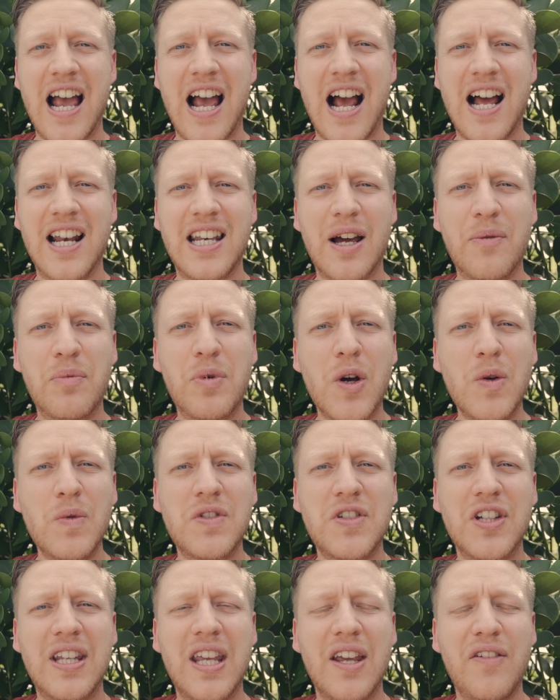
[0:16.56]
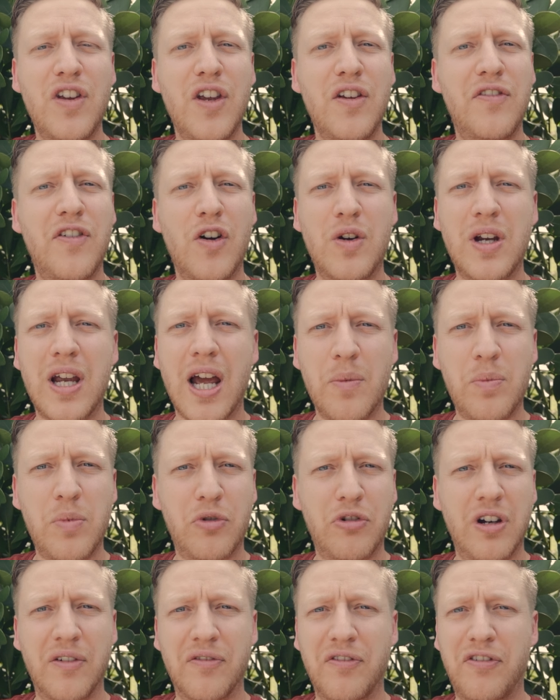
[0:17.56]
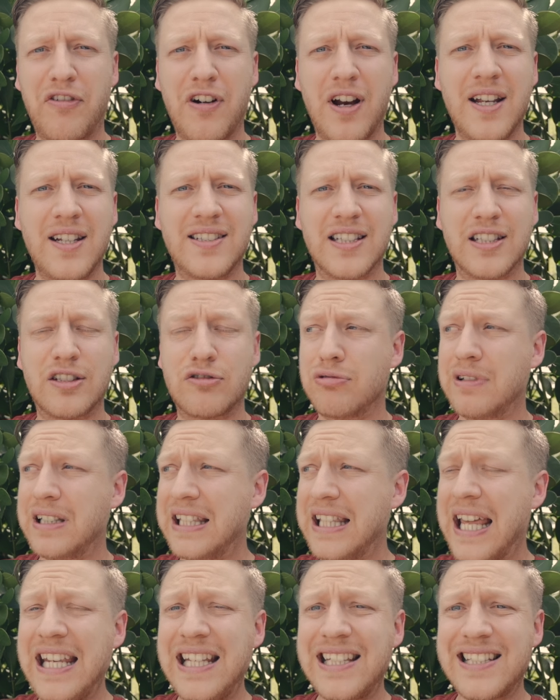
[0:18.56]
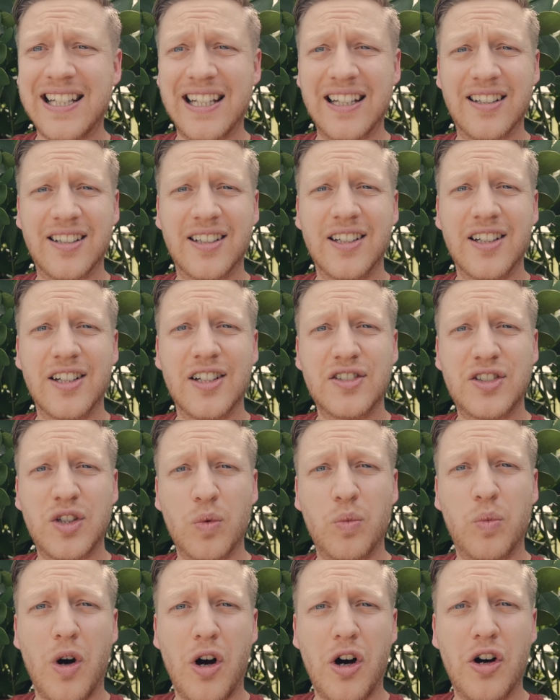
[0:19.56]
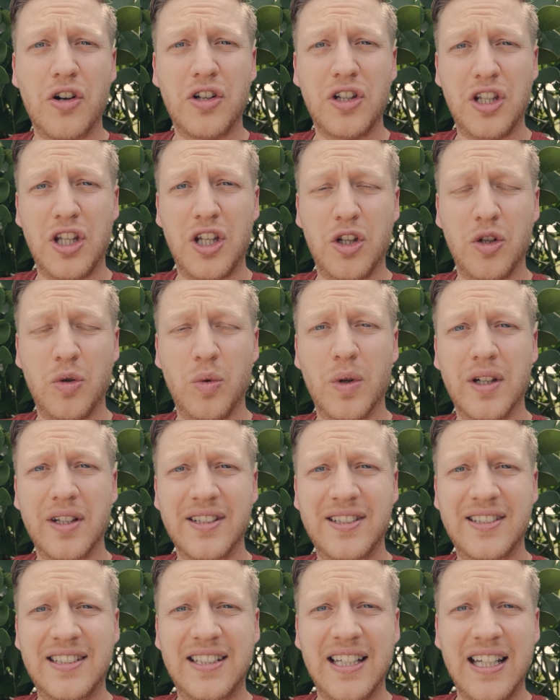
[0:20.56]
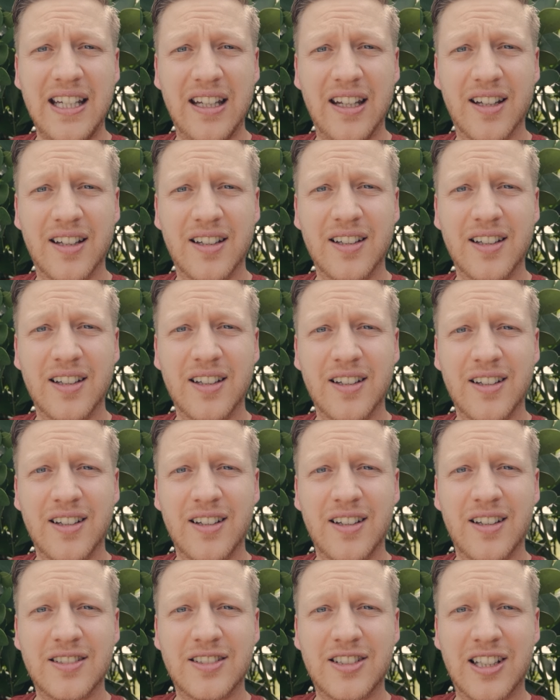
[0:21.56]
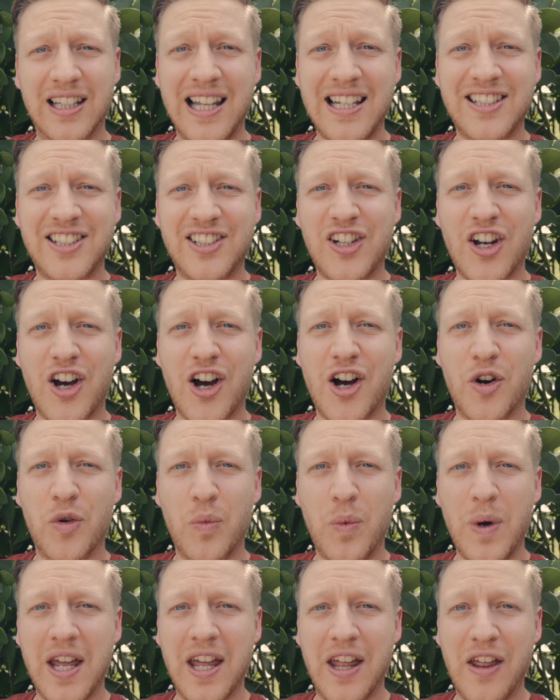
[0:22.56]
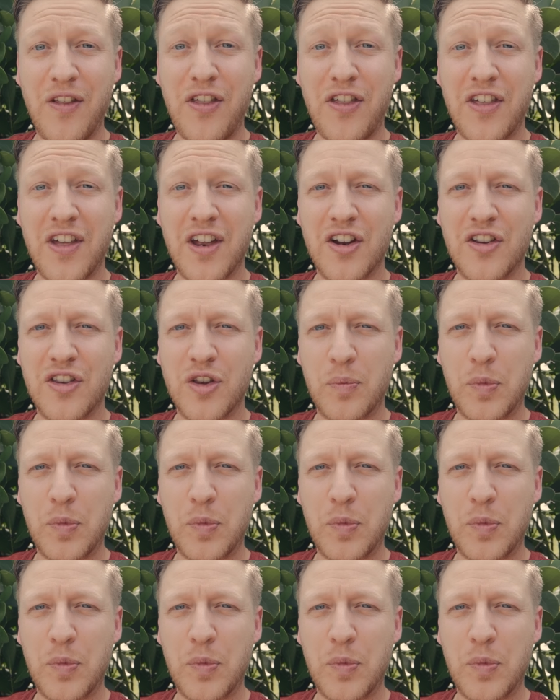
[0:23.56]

And I'm going to give you vocabulary and phrases related to what you see. So let's start with the